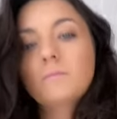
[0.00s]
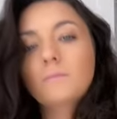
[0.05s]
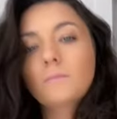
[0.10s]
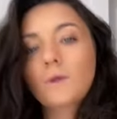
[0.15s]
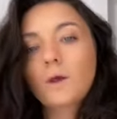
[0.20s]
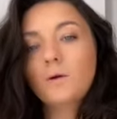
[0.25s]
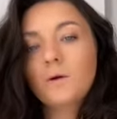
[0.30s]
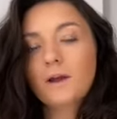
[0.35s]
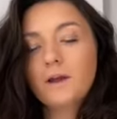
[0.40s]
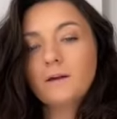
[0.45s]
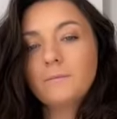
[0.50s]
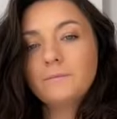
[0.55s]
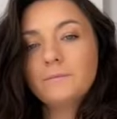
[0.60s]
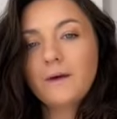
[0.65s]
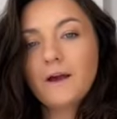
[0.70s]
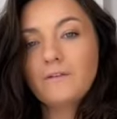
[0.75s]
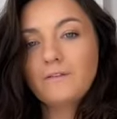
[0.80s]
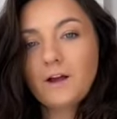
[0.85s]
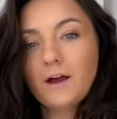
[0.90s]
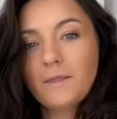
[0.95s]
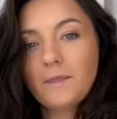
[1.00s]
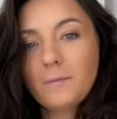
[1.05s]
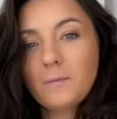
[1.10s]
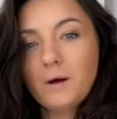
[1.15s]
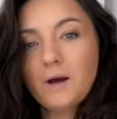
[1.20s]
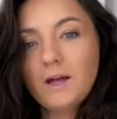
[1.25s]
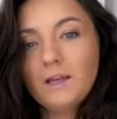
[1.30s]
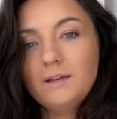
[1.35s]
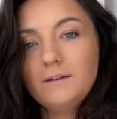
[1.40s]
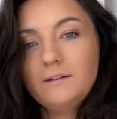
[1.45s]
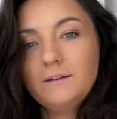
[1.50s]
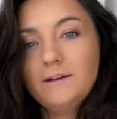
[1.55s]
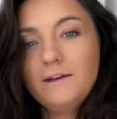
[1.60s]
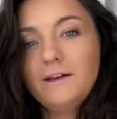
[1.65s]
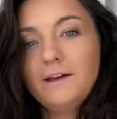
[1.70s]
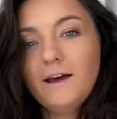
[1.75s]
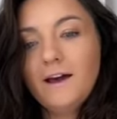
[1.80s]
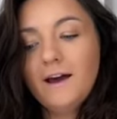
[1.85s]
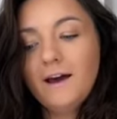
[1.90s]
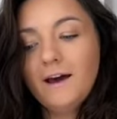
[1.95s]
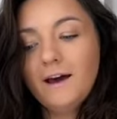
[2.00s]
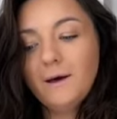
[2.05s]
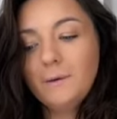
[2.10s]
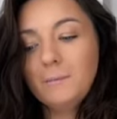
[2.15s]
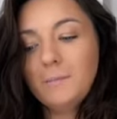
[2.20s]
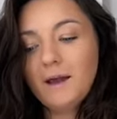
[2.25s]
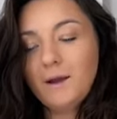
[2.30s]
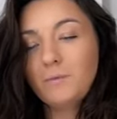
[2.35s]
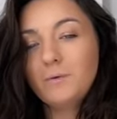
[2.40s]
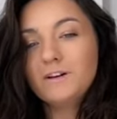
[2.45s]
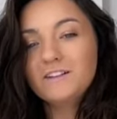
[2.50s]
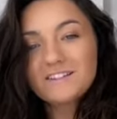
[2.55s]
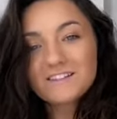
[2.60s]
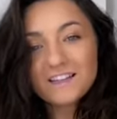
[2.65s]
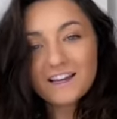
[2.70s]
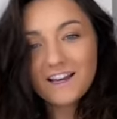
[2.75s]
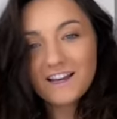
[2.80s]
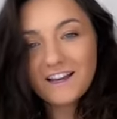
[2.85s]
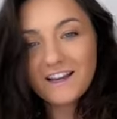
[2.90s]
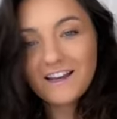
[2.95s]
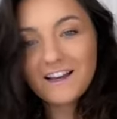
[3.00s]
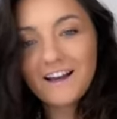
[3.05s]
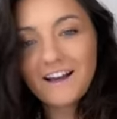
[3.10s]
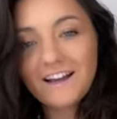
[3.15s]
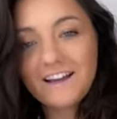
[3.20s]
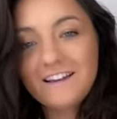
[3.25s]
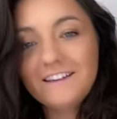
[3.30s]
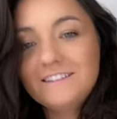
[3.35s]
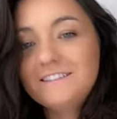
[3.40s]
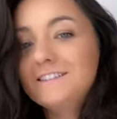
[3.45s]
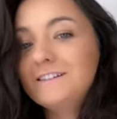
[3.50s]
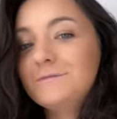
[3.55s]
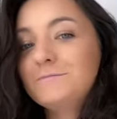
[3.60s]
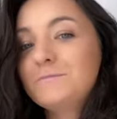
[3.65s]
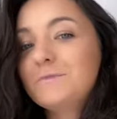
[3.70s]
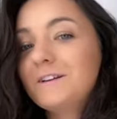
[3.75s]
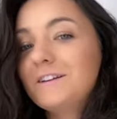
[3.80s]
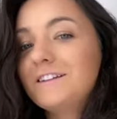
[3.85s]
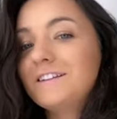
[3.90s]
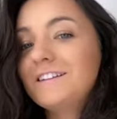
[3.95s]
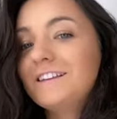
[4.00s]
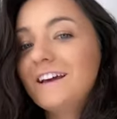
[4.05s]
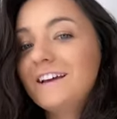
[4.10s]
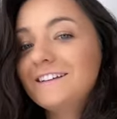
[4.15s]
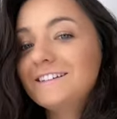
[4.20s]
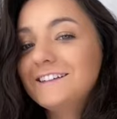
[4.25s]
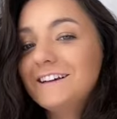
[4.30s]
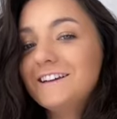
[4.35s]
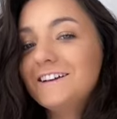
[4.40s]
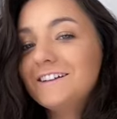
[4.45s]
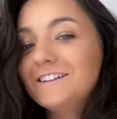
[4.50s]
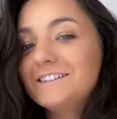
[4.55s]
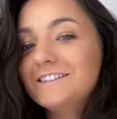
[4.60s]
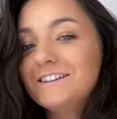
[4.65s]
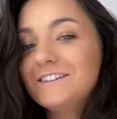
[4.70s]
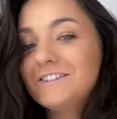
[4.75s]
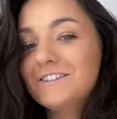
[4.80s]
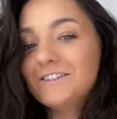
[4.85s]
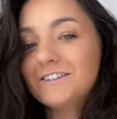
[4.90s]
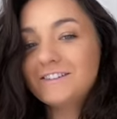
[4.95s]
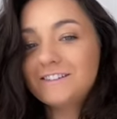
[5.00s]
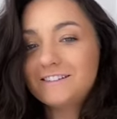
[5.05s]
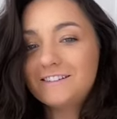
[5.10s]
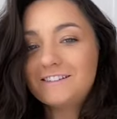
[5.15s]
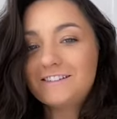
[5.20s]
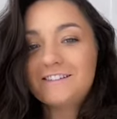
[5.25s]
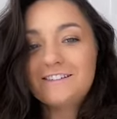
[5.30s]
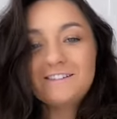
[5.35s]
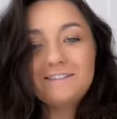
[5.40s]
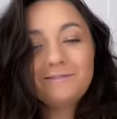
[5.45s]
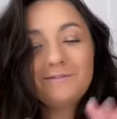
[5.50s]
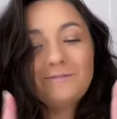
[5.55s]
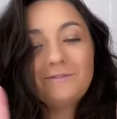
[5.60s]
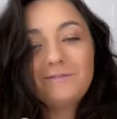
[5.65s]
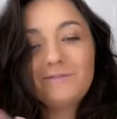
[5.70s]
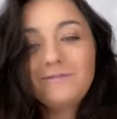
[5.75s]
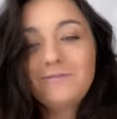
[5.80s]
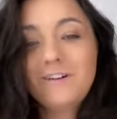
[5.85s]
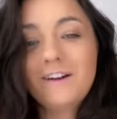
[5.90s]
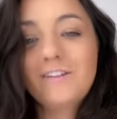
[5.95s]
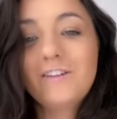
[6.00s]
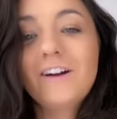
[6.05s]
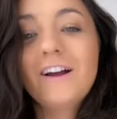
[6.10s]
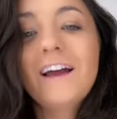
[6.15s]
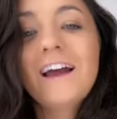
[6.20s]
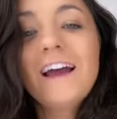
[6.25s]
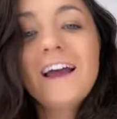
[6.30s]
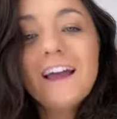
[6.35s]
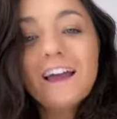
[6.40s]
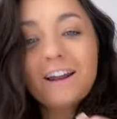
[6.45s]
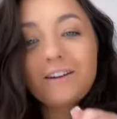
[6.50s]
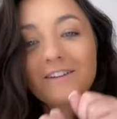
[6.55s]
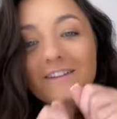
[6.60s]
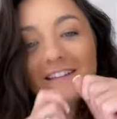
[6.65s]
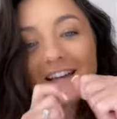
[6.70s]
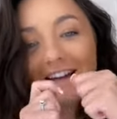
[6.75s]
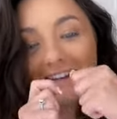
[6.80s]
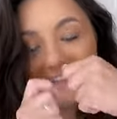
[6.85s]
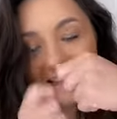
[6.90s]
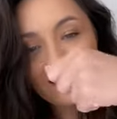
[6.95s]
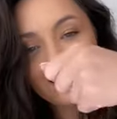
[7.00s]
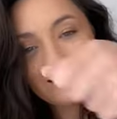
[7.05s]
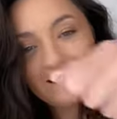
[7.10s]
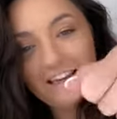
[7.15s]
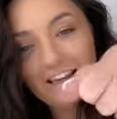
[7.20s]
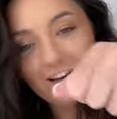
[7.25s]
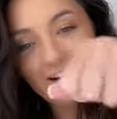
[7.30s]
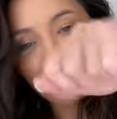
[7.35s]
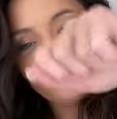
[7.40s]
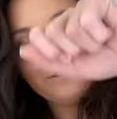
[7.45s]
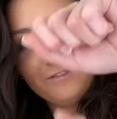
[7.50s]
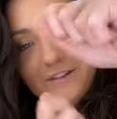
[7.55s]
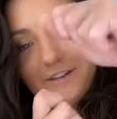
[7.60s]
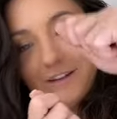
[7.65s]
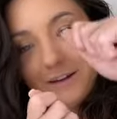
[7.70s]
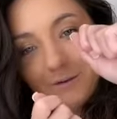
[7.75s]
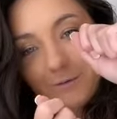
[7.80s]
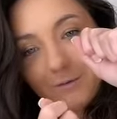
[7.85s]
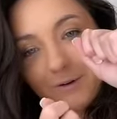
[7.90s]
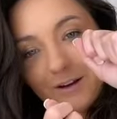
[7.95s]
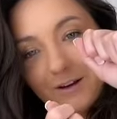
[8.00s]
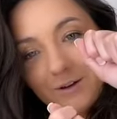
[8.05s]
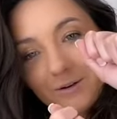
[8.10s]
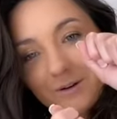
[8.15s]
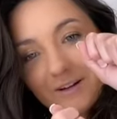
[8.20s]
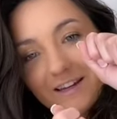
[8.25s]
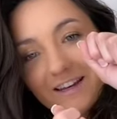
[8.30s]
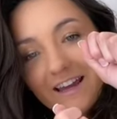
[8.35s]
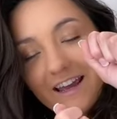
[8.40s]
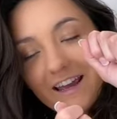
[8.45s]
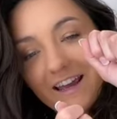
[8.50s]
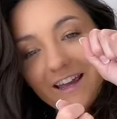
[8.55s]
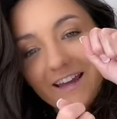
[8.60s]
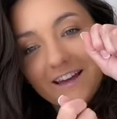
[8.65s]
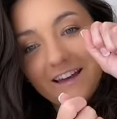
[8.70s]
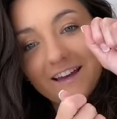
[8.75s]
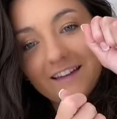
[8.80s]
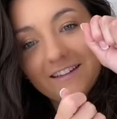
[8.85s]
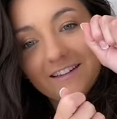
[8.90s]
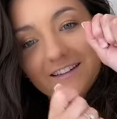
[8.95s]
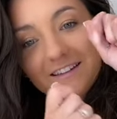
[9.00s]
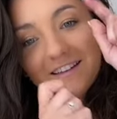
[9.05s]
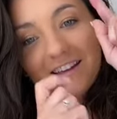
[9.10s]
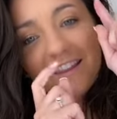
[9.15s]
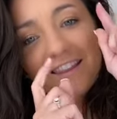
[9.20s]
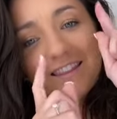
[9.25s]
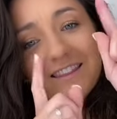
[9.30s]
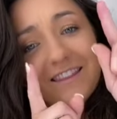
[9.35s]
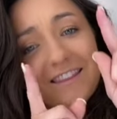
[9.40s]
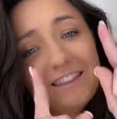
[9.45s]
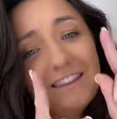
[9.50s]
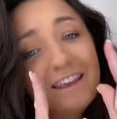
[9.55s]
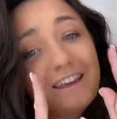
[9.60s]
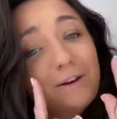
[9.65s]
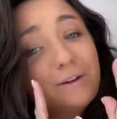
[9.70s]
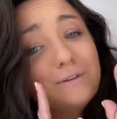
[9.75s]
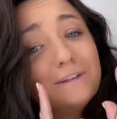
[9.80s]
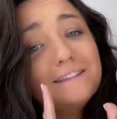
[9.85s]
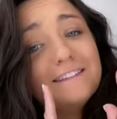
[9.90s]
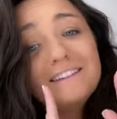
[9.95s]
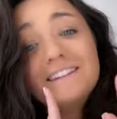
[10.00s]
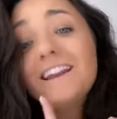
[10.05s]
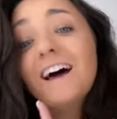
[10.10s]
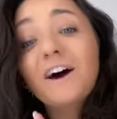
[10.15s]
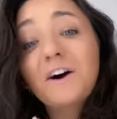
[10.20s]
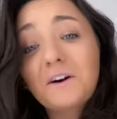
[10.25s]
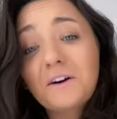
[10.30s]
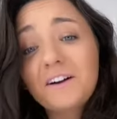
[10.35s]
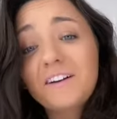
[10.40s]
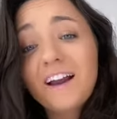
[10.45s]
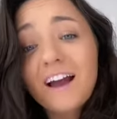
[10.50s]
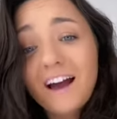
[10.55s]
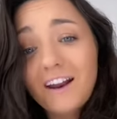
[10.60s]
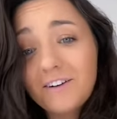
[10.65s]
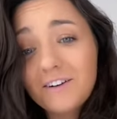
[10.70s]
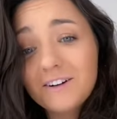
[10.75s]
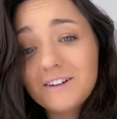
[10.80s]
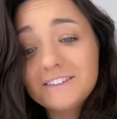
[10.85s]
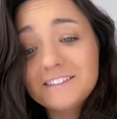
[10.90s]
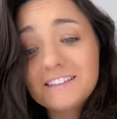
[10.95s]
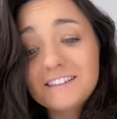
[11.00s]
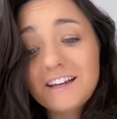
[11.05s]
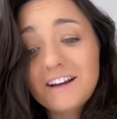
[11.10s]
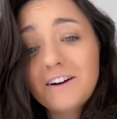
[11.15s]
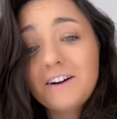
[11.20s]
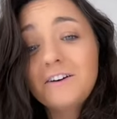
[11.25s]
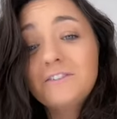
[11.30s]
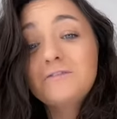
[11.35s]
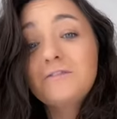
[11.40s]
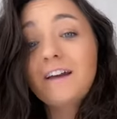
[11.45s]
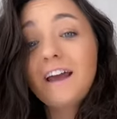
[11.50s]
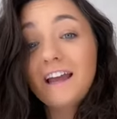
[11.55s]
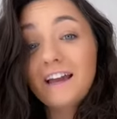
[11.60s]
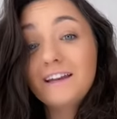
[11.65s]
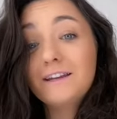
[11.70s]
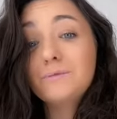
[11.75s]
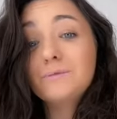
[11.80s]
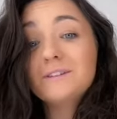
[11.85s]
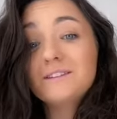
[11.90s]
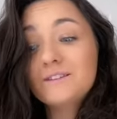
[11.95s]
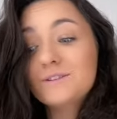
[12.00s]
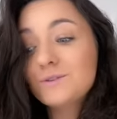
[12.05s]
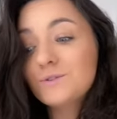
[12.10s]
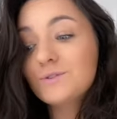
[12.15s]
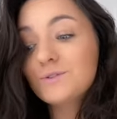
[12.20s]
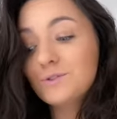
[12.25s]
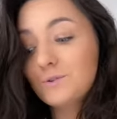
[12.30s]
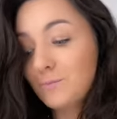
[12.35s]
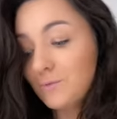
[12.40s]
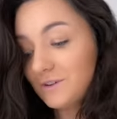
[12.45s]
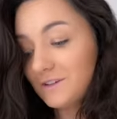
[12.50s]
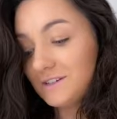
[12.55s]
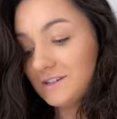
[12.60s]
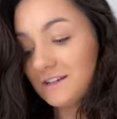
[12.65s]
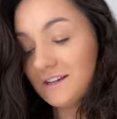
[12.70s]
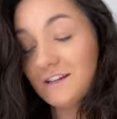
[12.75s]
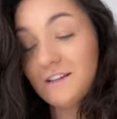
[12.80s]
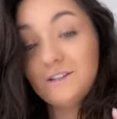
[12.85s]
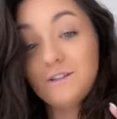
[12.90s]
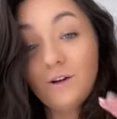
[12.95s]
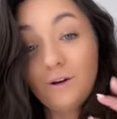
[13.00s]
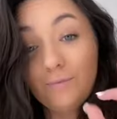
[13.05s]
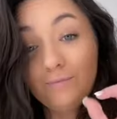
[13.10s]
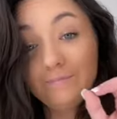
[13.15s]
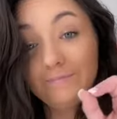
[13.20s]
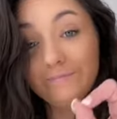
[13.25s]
Okay, I've got them on. I will say I didn't put it like dead on center because whatever. Anyways, I had to like take it off and like redo it, and it did not hurt at all to take off, and it was still super sticky. So